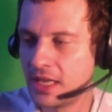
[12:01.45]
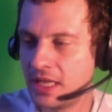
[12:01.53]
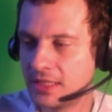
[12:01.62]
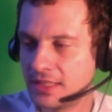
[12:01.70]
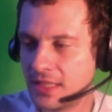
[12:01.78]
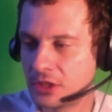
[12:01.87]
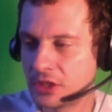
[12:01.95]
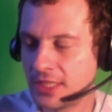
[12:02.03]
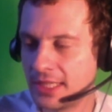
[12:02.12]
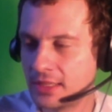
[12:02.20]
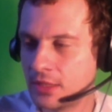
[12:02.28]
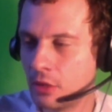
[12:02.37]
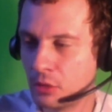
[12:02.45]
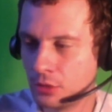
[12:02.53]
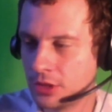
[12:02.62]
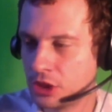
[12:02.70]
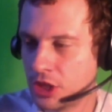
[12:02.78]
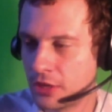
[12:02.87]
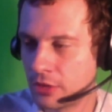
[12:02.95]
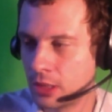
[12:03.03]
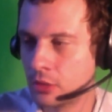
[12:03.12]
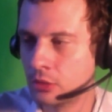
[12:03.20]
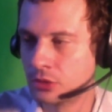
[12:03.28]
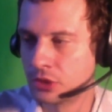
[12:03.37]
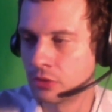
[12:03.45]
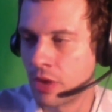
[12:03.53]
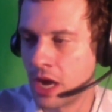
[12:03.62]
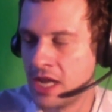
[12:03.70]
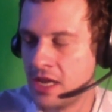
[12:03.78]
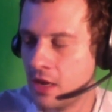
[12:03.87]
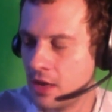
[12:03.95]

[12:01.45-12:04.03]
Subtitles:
He's not just like a total degenerate loser, right?